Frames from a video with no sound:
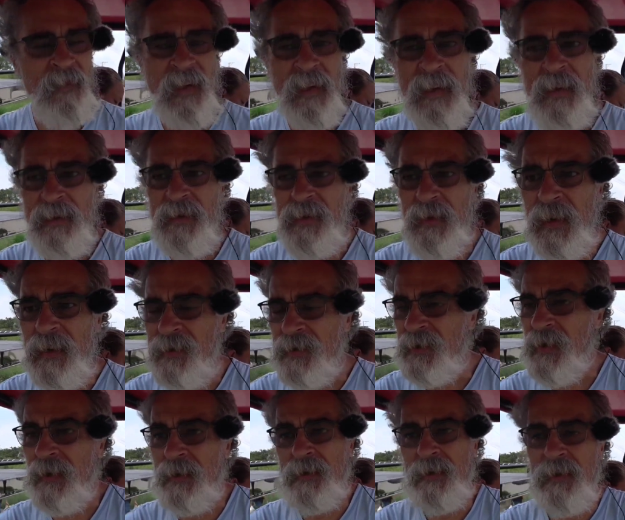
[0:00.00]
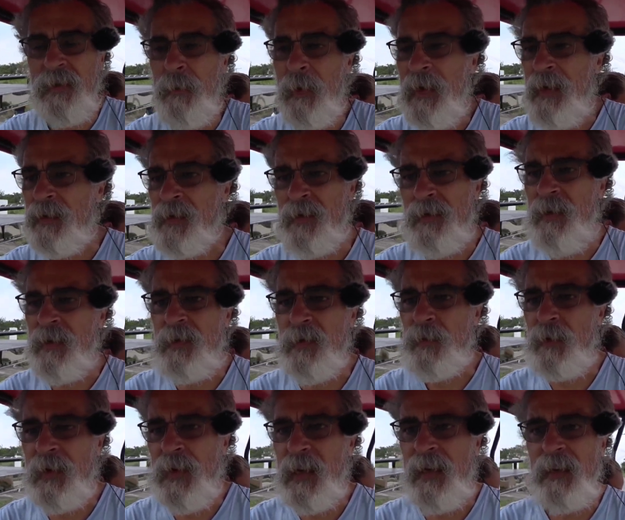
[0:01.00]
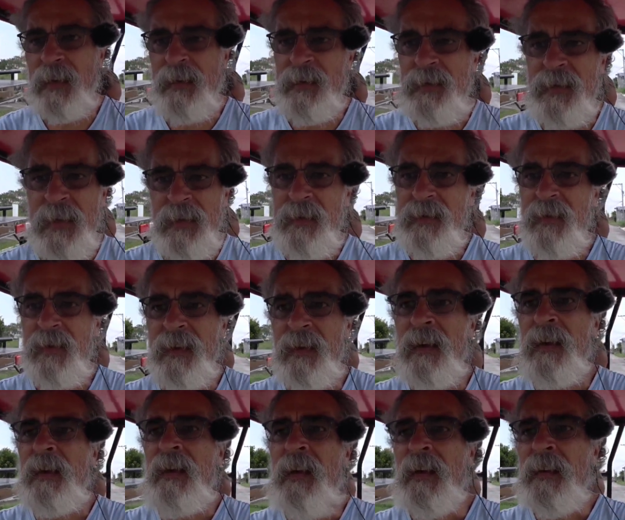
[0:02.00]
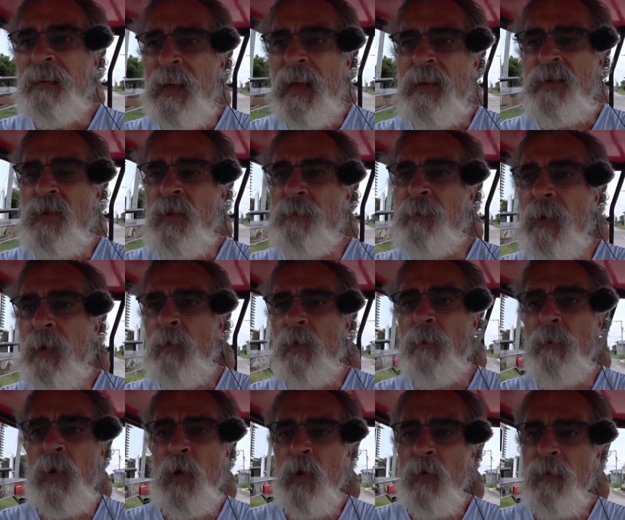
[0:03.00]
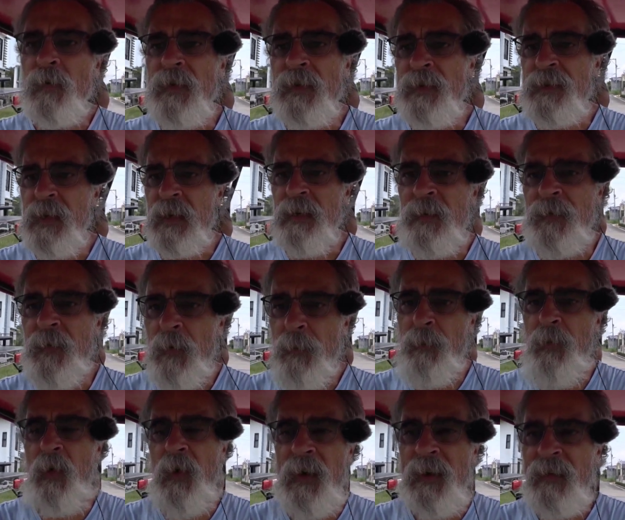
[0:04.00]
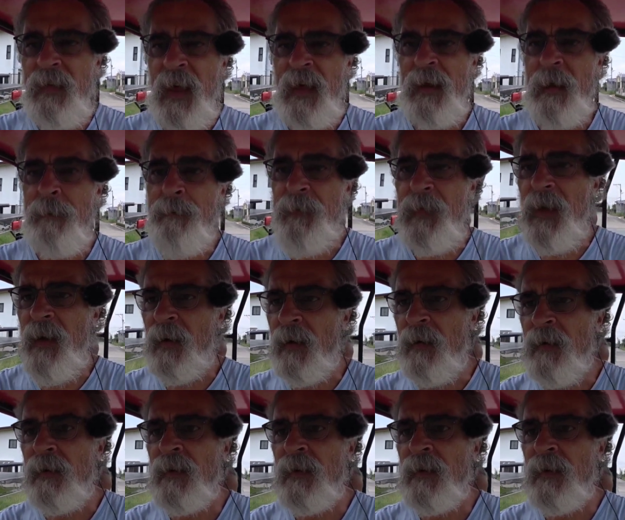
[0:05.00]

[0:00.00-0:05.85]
And it's just, to me, it's ridiculous. They should be removed just for putting that up there.